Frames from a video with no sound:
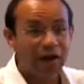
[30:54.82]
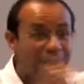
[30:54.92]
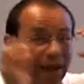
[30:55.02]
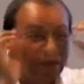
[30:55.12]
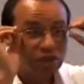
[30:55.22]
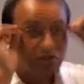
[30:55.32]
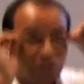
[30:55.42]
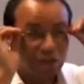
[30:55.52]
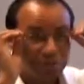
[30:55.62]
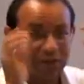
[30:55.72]
ancient
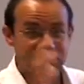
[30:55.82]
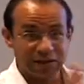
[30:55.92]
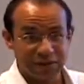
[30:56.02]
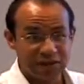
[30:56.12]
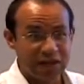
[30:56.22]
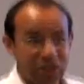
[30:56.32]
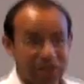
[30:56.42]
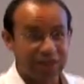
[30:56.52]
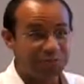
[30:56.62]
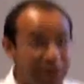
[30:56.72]
Egyptian civilization
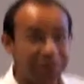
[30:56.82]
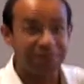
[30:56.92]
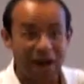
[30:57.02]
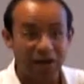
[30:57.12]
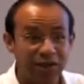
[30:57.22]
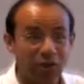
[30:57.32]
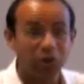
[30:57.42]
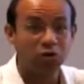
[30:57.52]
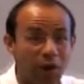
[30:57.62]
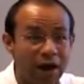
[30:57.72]
as being founded or
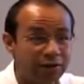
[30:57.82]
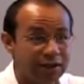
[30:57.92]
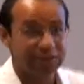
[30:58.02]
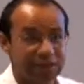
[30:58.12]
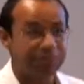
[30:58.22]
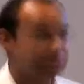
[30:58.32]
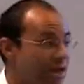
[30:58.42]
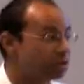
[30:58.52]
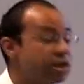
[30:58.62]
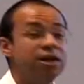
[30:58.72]
grounded in something
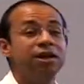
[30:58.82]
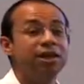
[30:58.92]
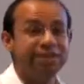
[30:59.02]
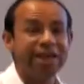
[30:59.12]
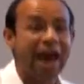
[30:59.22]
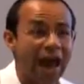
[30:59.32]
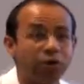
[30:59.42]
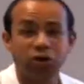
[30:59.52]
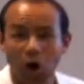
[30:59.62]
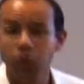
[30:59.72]
else is the
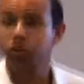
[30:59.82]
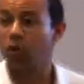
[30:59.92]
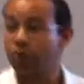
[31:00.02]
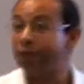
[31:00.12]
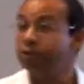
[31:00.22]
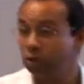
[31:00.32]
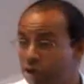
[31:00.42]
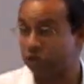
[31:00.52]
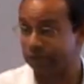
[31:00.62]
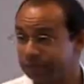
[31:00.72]
agricultural
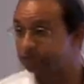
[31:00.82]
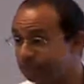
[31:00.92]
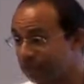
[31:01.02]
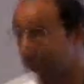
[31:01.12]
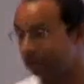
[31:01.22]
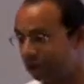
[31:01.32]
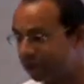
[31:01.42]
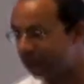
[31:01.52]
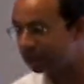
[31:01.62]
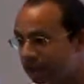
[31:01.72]
revolution.
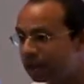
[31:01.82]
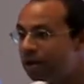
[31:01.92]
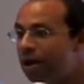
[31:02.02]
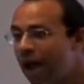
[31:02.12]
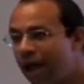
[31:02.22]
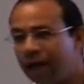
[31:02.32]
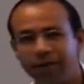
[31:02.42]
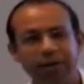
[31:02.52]
Okay? And